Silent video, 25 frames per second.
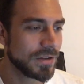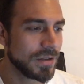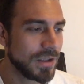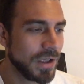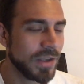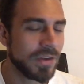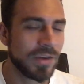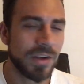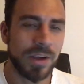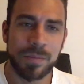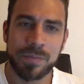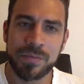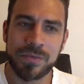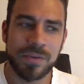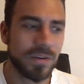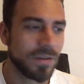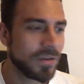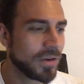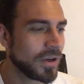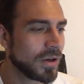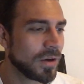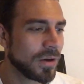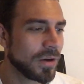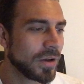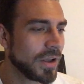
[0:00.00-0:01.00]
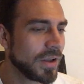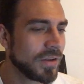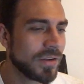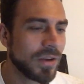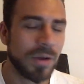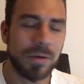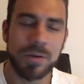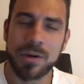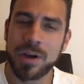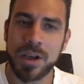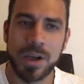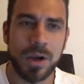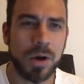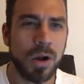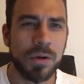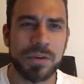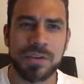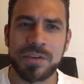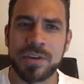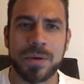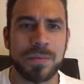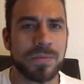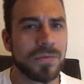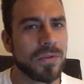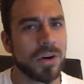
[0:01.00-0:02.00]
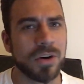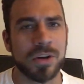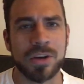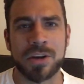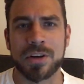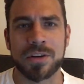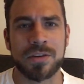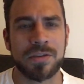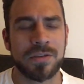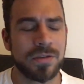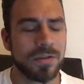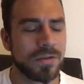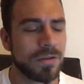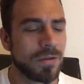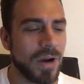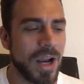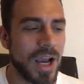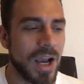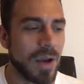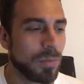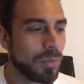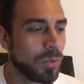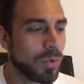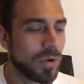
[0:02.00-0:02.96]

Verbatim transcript: he's up to you know he's always up for a good scrap,